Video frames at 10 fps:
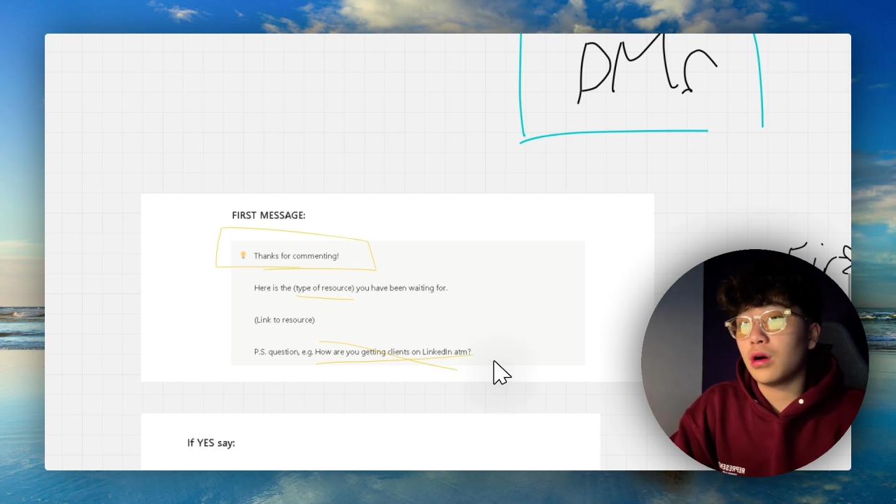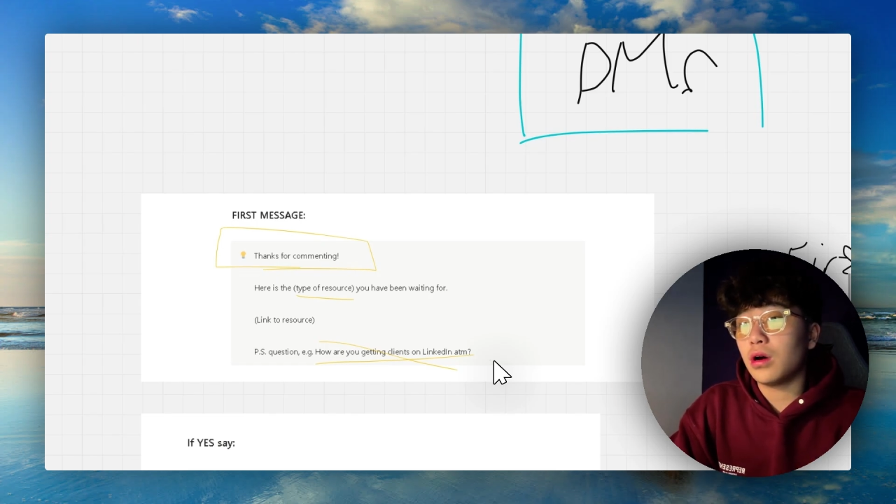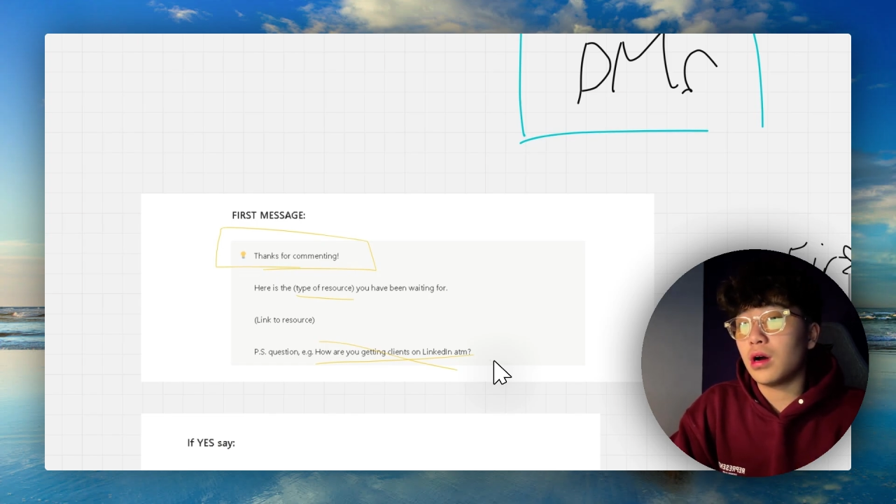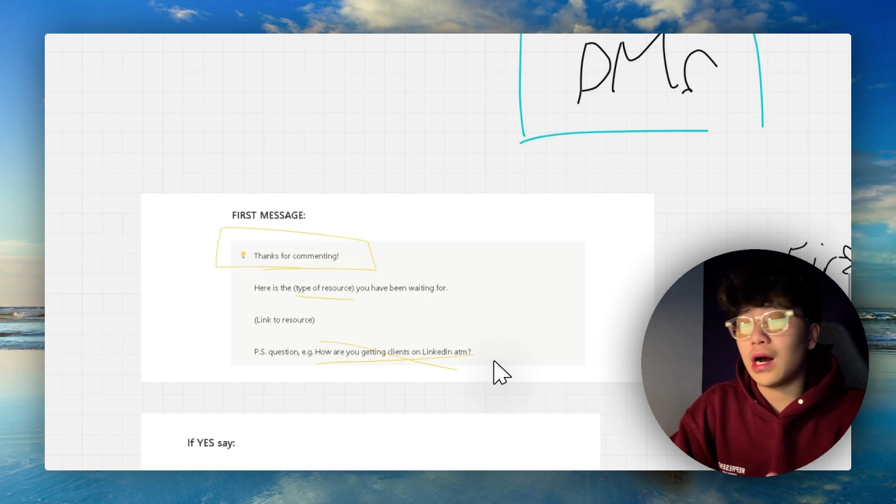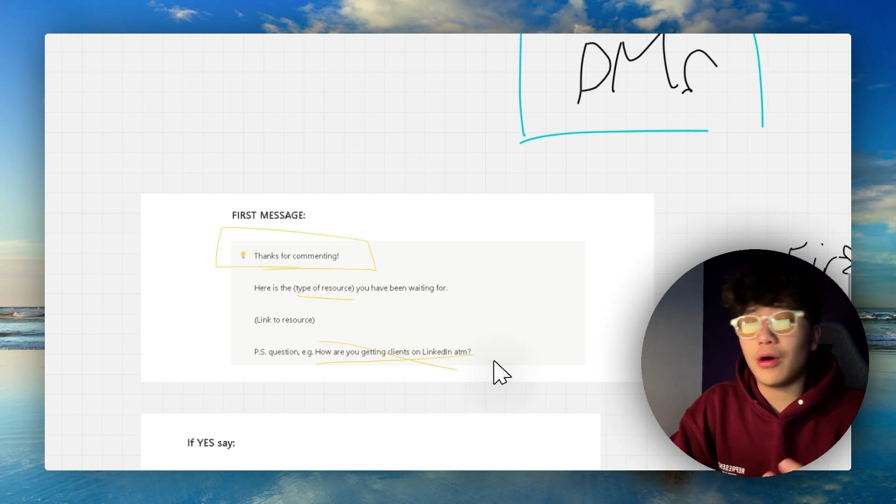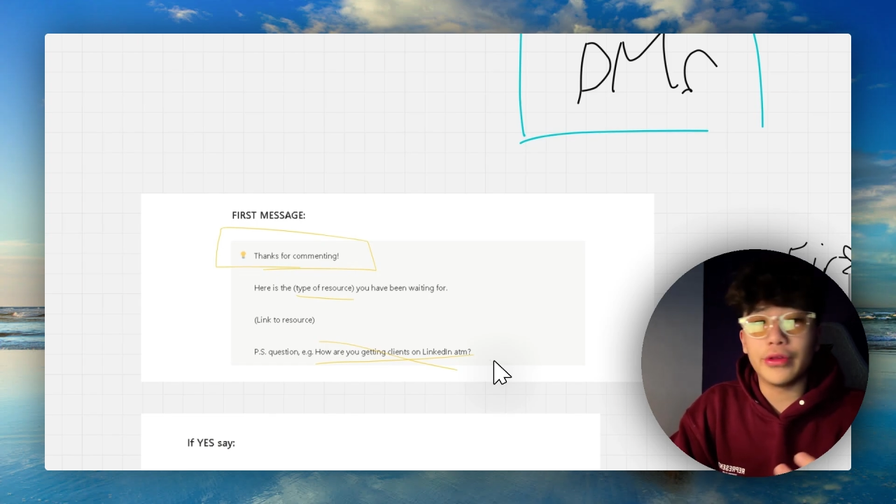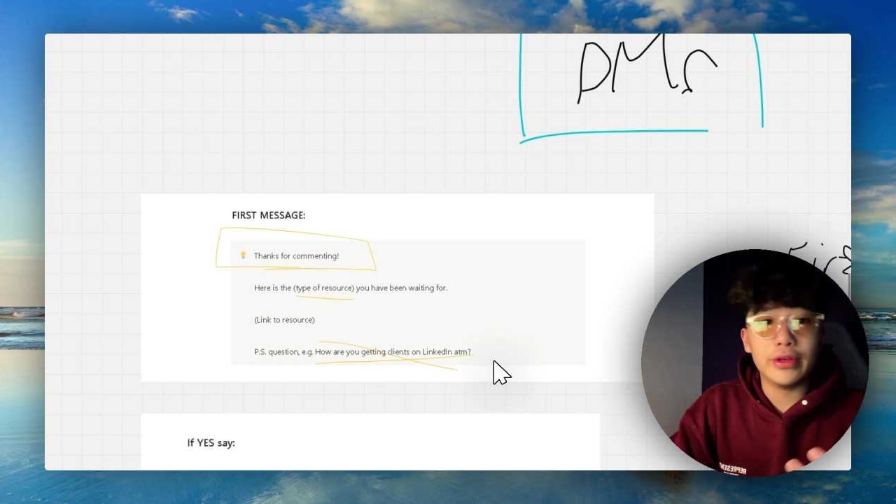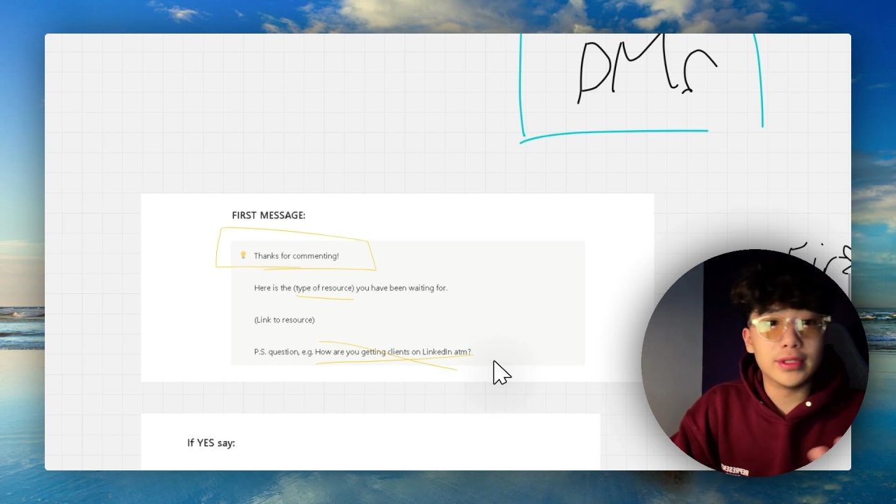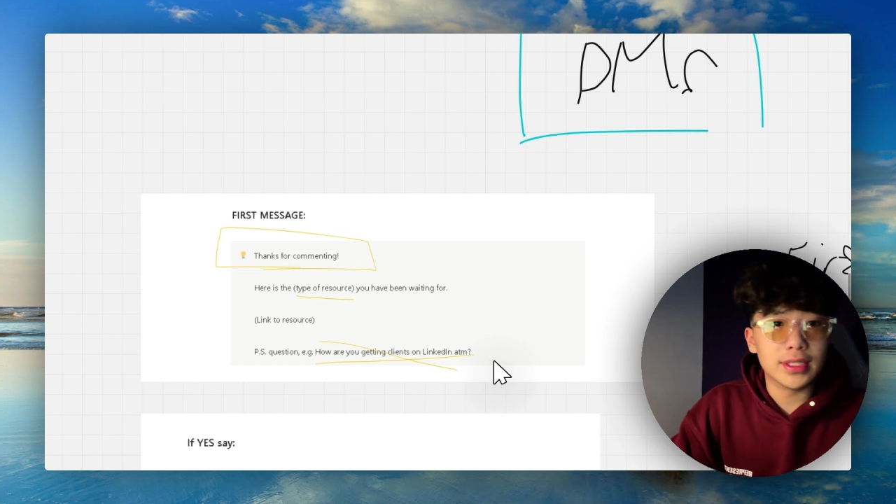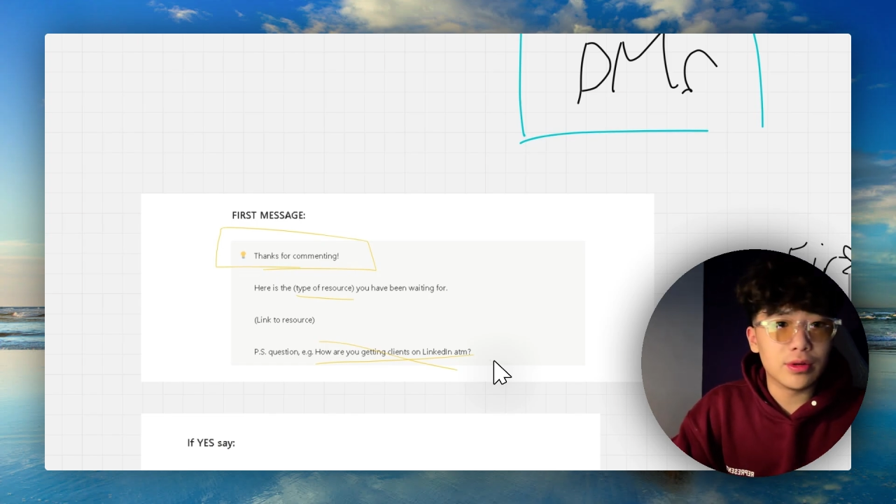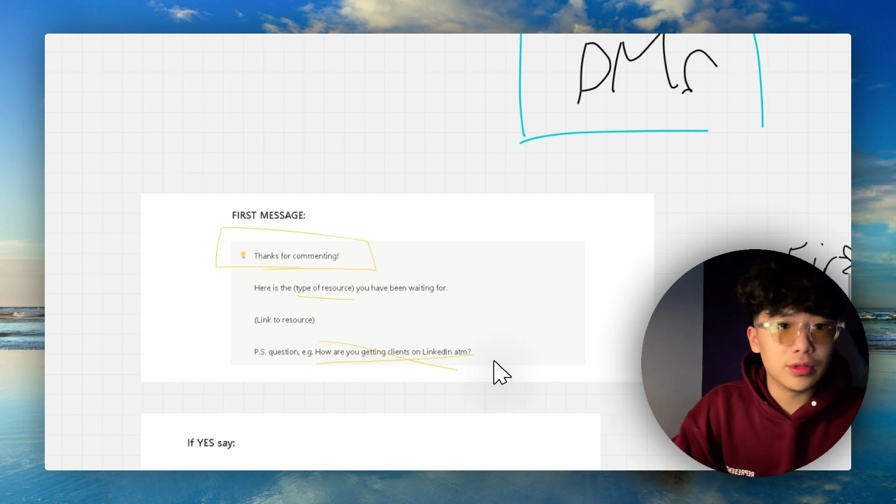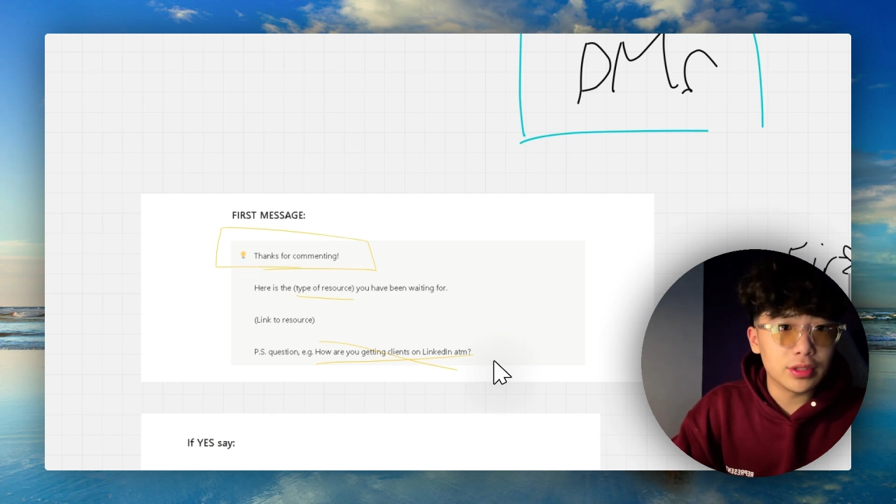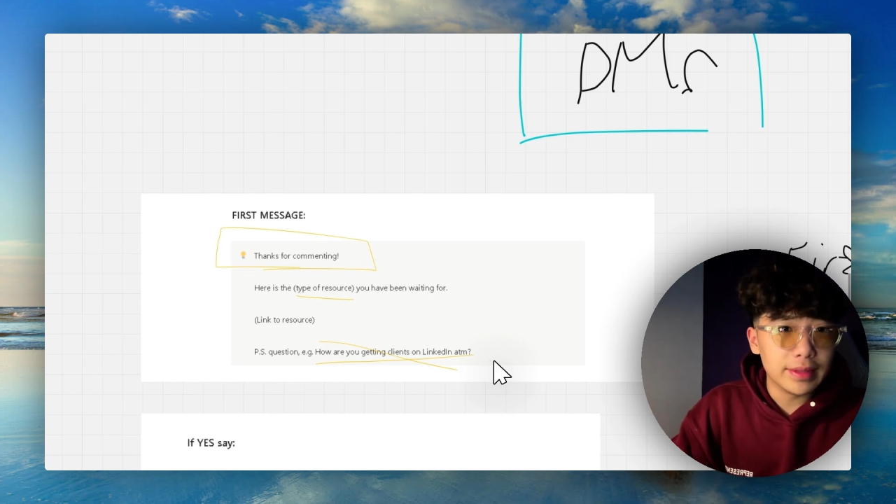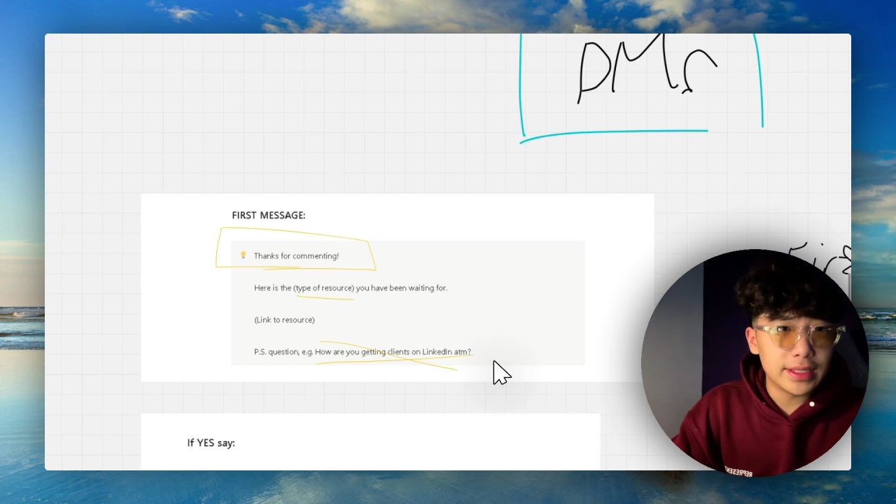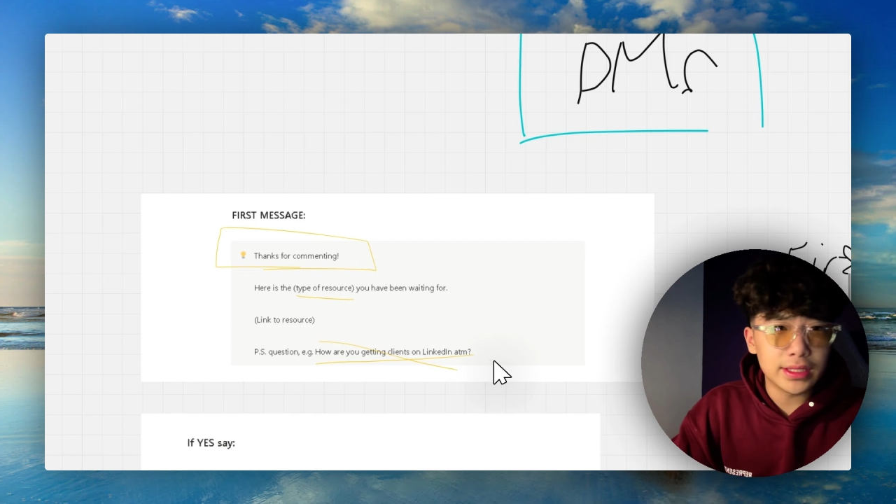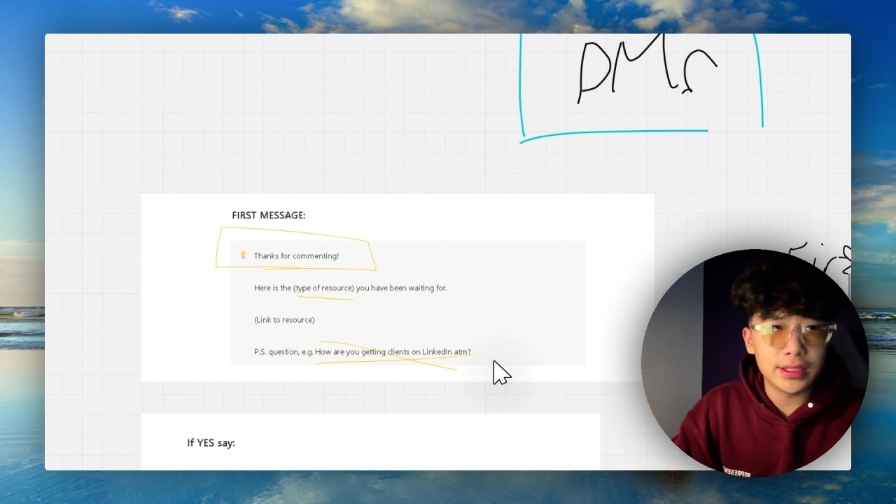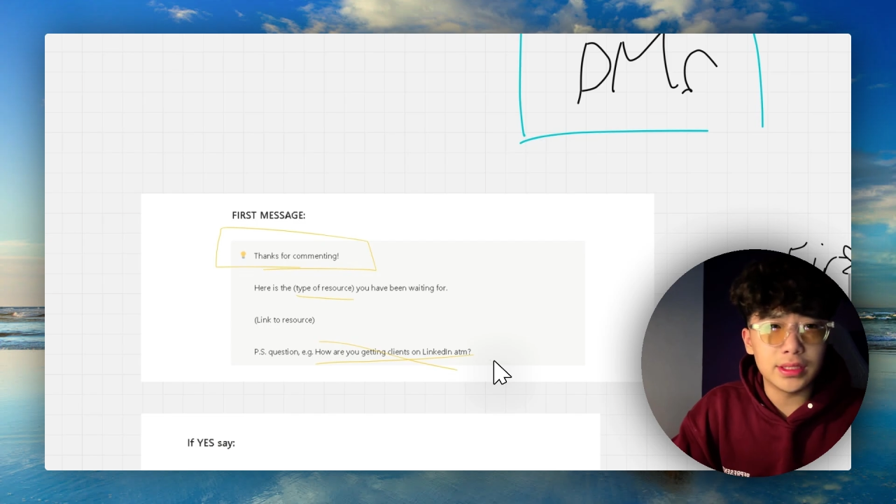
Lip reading: How are you using automations